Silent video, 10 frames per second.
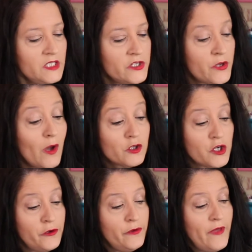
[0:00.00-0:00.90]
So I'll
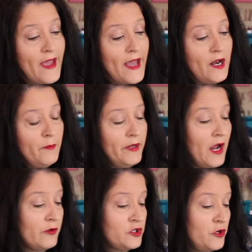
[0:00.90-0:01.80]
show you that, but
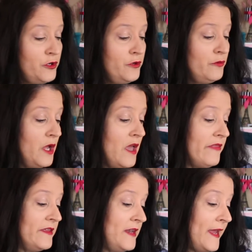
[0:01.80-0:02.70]
I'll show you
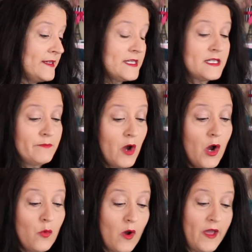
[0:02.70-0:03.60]
the next
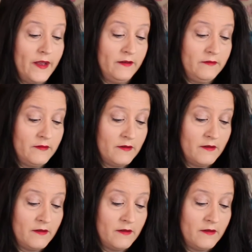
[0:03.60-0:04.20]
small one